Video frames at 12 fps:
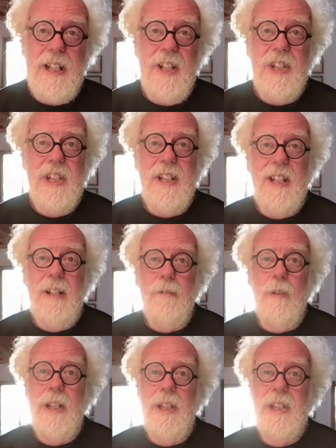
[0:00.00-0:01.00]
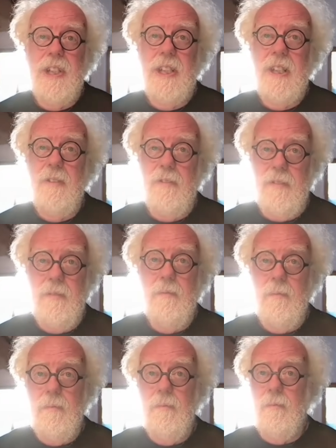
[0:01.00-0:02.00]
us and have weird stuff.
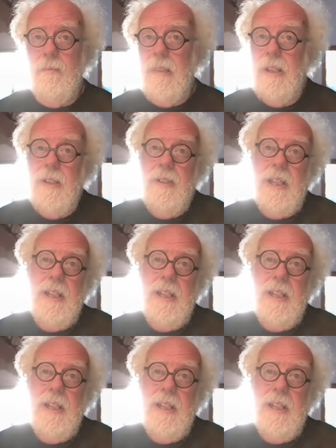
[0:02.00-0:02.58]
So yeah.